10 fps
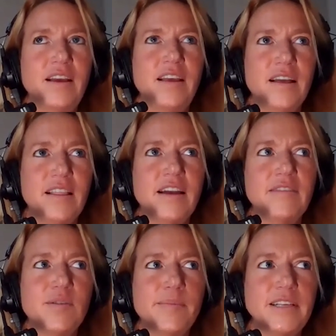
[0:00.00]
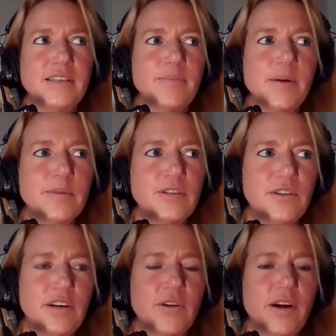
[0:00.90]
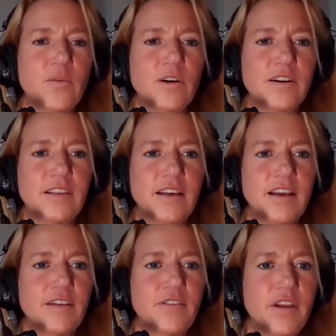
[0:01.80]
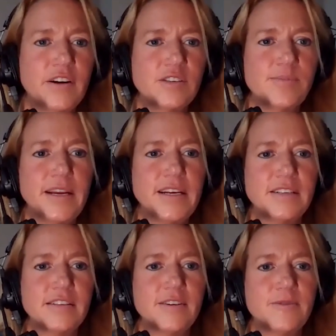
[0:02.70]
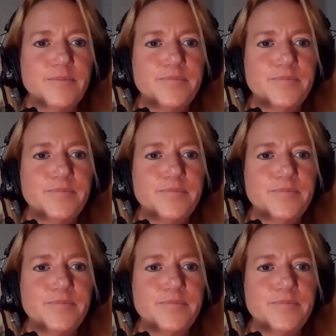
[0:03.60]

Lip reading: yeah, a lot of amazing people doing great work in the healthcare space. So